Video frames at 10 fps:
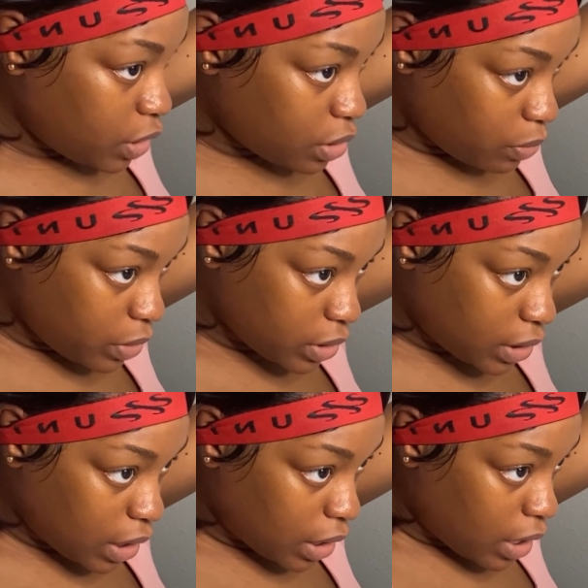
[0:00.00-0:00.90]
so we'll
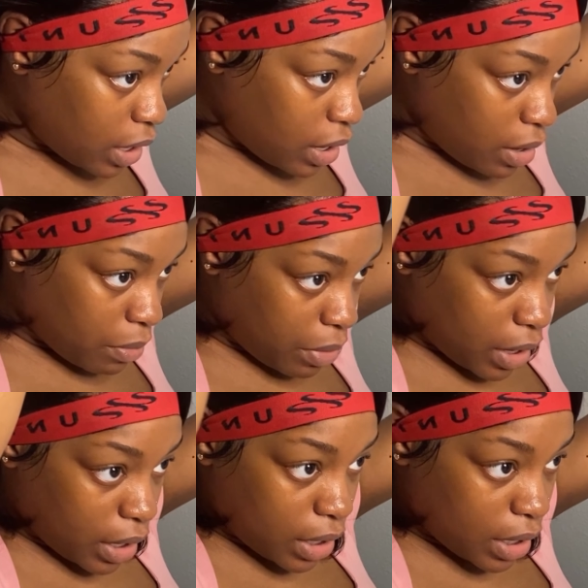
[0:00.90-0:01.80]
see.
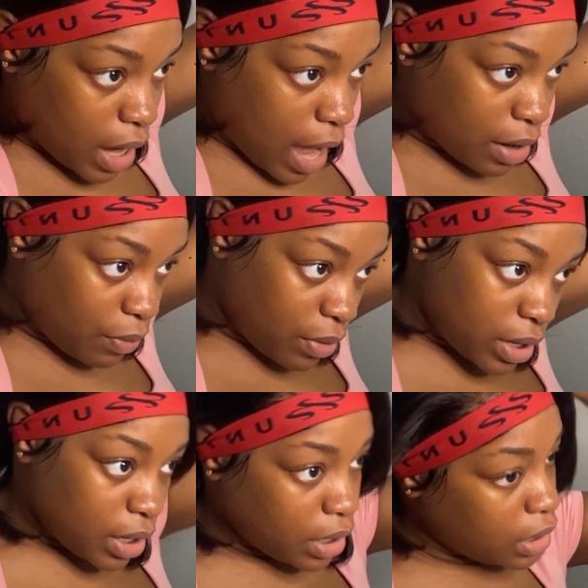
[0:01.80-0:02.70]
But I don't want
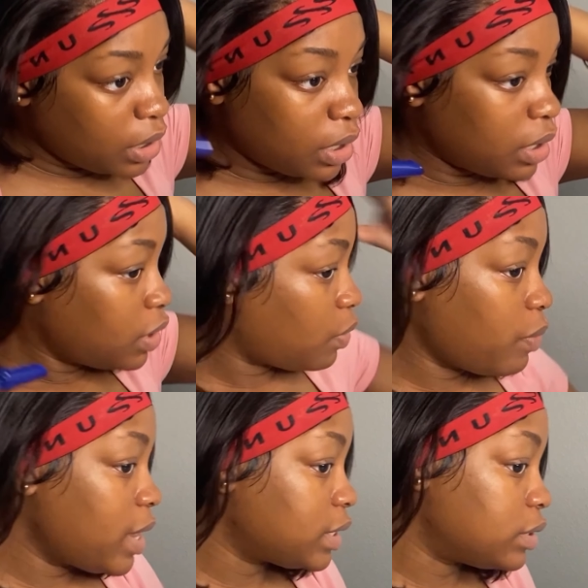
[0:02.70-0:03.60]
to
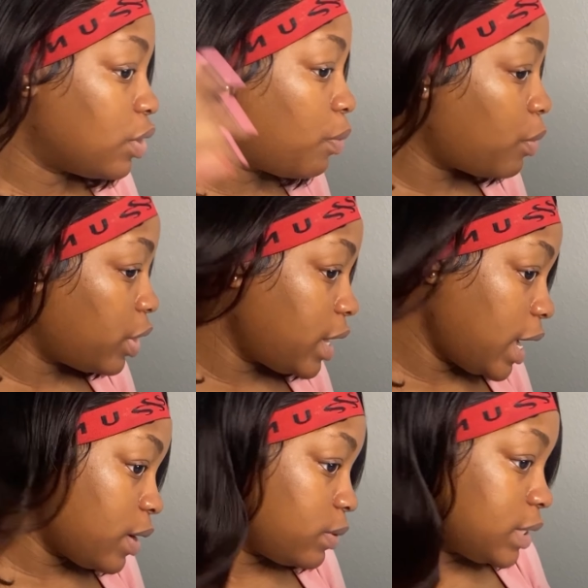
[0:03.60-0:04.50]
waste no more
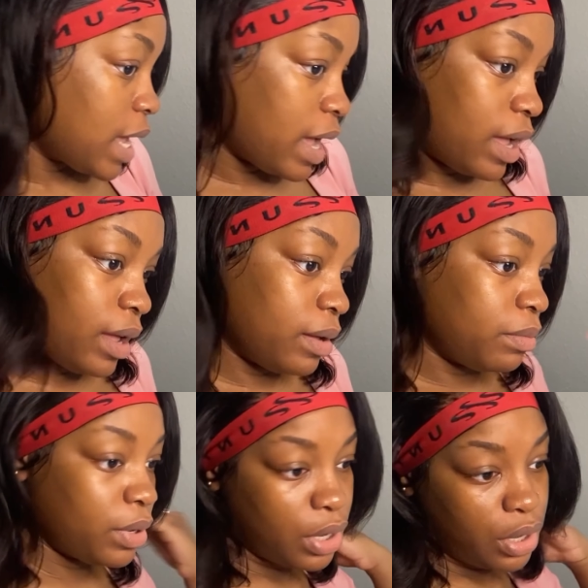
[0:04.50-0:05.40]
damn time
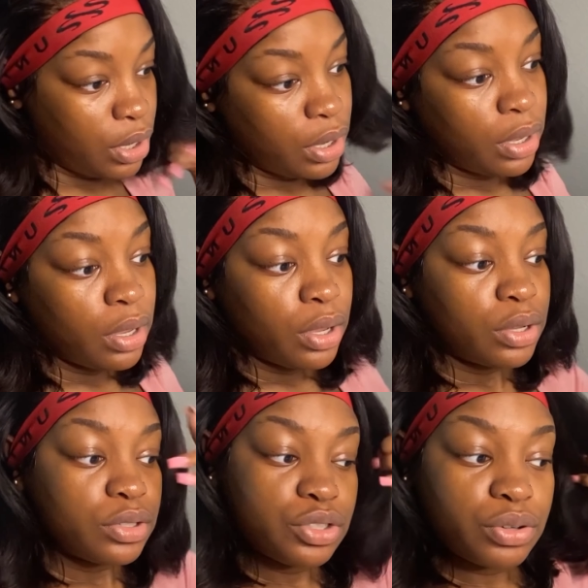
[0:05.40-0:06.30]

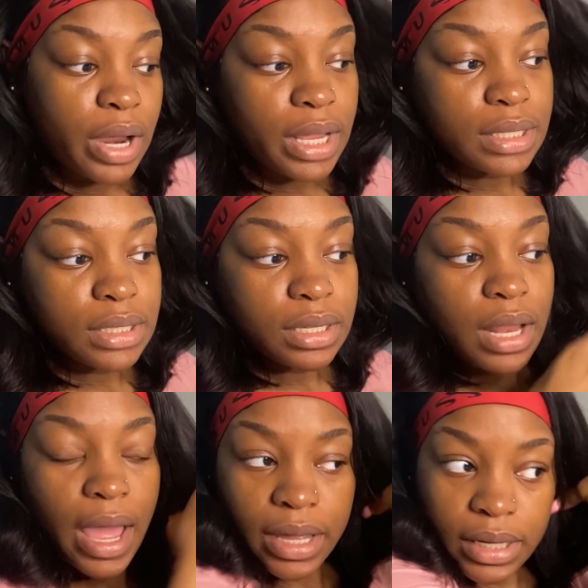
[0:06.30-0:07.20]
trying to
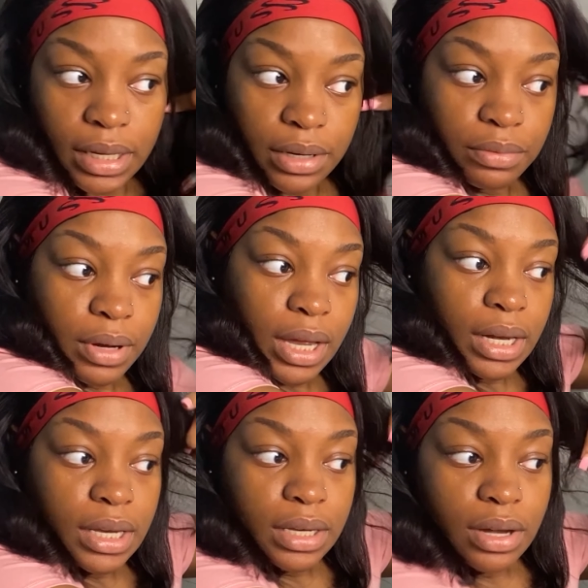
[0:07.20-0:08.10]
like get
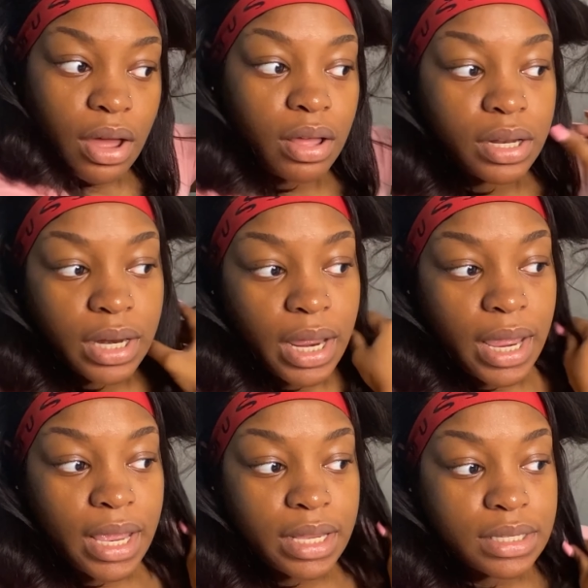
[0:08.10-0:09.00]
ready and all of that
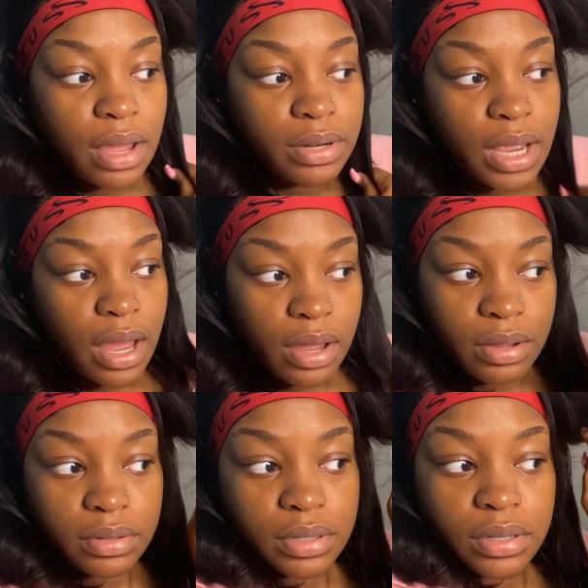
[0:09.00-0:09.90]
and talk to
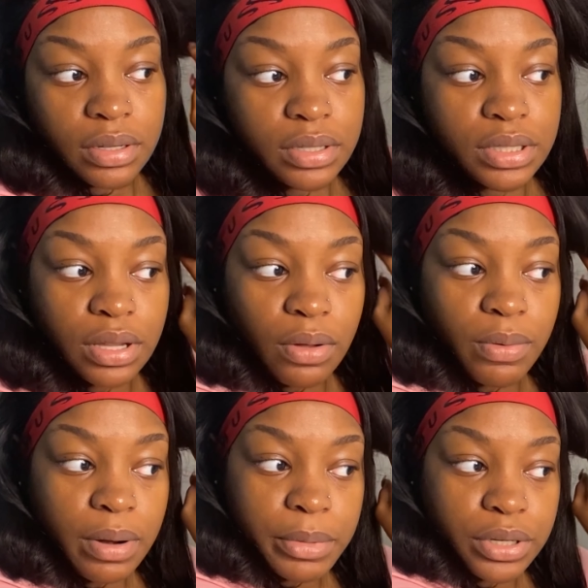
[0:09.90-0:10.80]
y'all. So
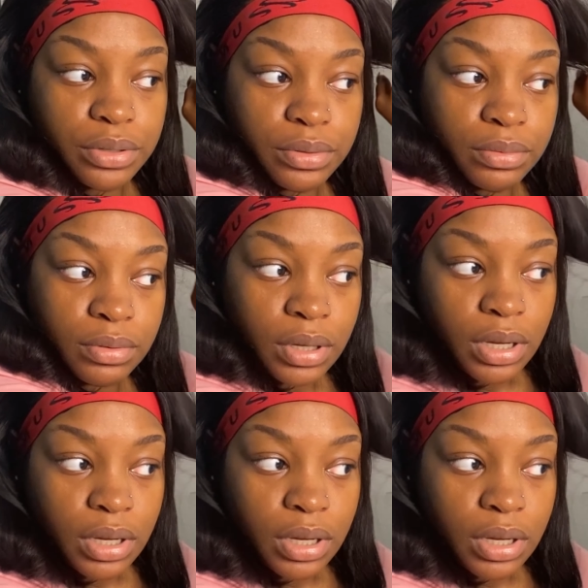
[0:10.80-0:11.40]
what I'm gonna do,